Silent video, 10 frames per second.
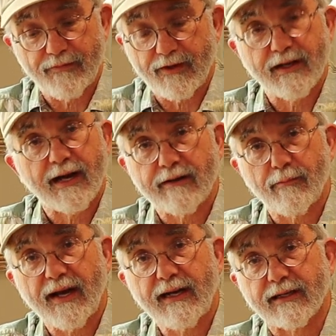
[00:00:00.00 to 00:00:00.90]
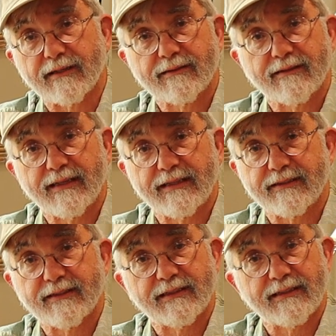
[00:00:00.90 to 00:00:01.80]
you got it back?
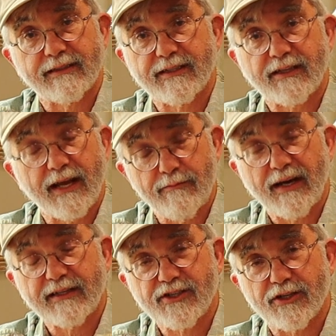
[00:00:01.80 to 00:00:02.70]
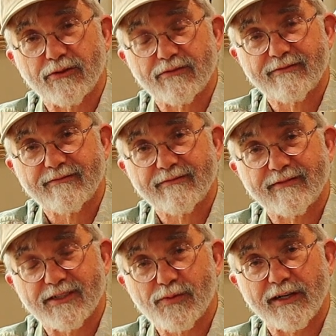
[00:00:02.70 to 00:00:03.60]
It, uh, it came back to you.
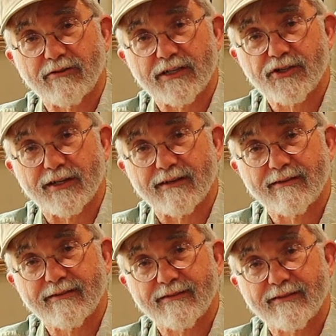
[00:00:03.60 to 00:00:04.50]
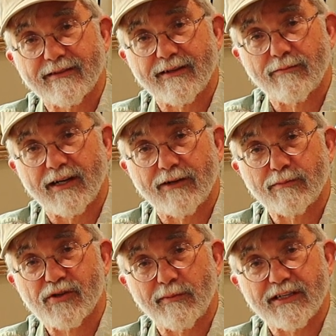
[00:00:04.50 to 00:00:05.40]
That's my question. I'm, I
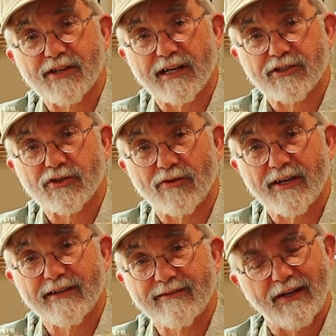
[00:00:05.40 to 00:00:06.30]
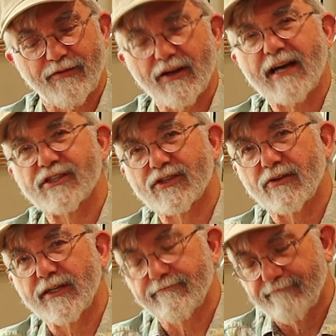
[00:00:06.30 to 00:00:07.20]
hope somebody's got a story. If you got a
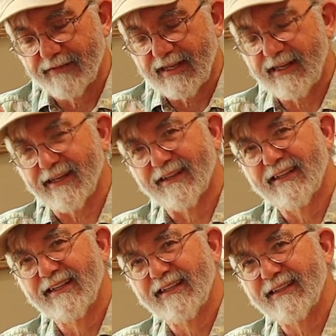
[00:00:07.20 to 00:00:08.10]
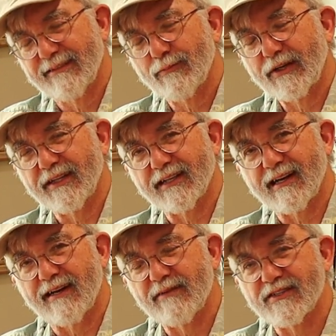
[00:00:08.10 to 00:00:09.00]
story, hey, put it in the
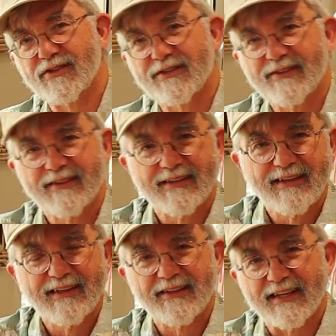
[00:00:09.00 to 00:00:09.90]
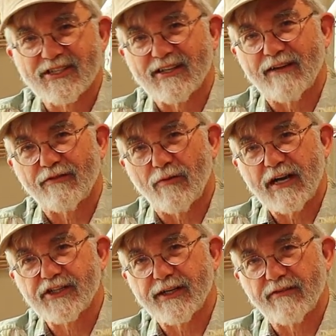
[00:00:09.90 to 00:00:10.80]
comments. Thanks a lot for
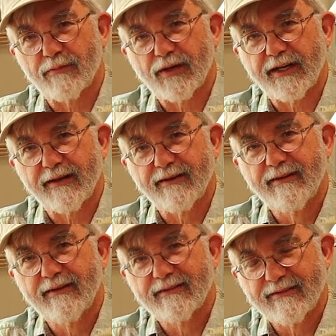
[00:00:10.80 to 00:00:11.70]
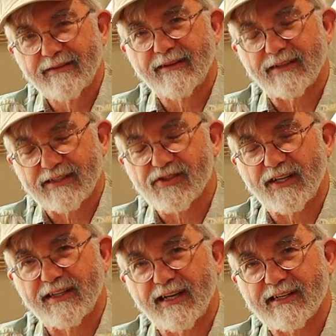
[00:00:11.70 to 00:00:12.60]
watching, everybody. I'll see
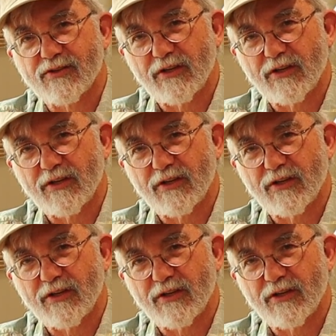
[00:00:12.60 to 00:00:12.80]
you in the next